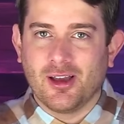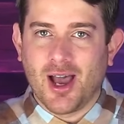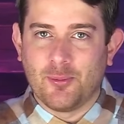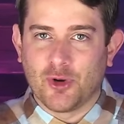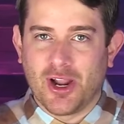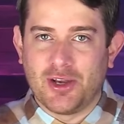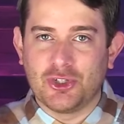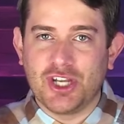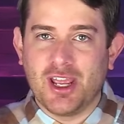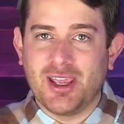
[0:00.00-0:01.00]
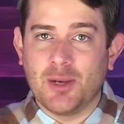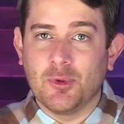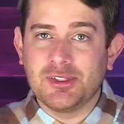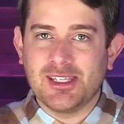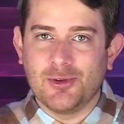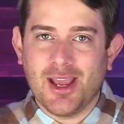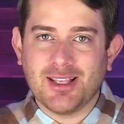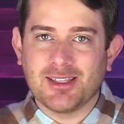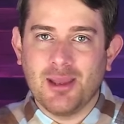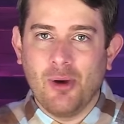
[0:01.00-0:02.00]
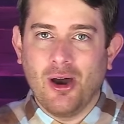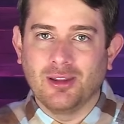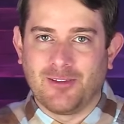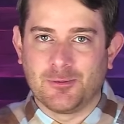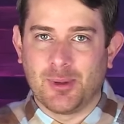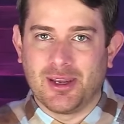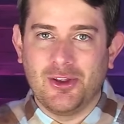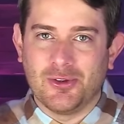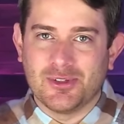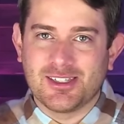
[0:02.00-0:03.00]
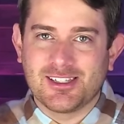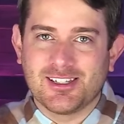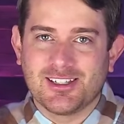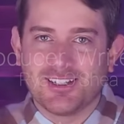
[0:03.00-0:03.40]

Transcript: I'm Ryan O'Shea, and we'll see you next time on Lifespan News.